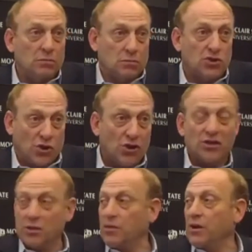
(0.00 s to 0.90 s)

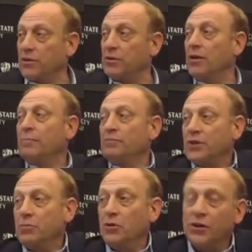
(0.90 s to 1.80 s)
journalism and other
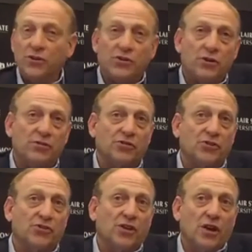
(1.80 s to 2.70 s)
community
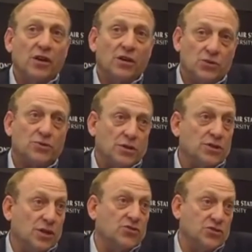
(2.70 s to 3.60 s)
services is
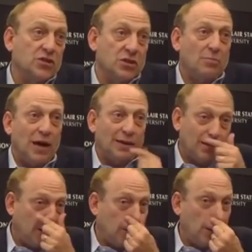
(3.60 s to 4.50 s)
an interesting debate
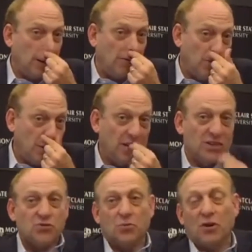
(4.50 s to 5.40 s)
that everybody in
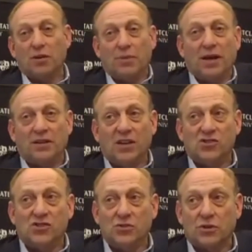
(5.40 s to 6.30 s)
this room ought to pay
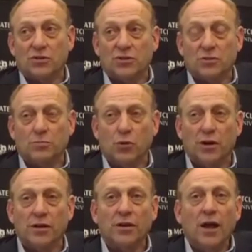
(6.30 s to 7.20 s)
attention to because it's
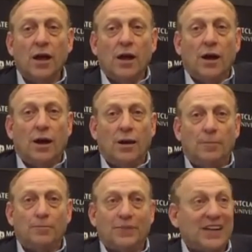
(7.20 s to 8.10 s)
important.
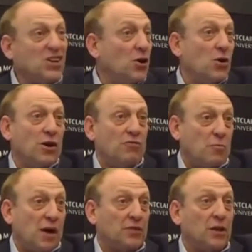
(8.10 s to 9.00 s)
I don't know enough
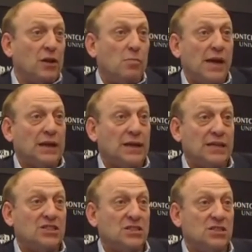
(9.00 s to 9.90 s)
about the low-band
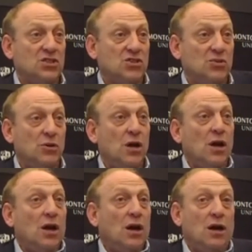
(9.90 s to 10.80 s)
license issue,
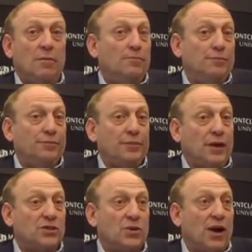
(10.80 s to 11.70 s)

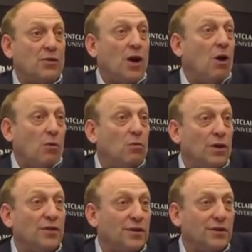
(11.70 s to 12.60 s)
so I don't know
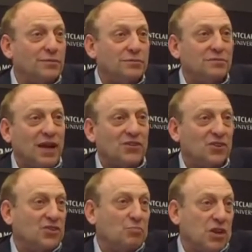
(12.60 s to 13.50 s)
whether
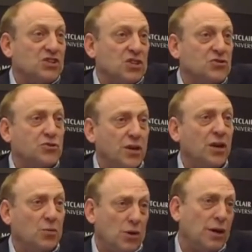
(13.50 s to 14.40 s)
but it's an
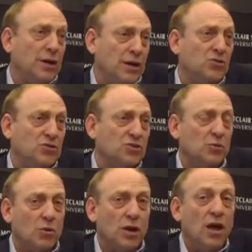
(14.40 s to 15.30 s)
intriguing one and an
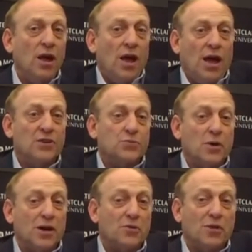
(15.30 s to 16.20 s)
interesting one. And there's
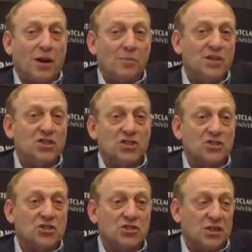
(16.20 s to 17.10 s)
one other one I'll mention
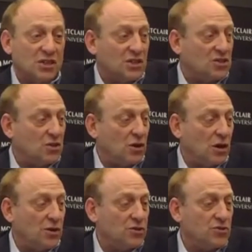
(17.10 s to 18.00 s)
just because I think it's in all
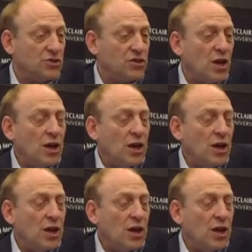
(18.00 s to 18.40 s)
our interests.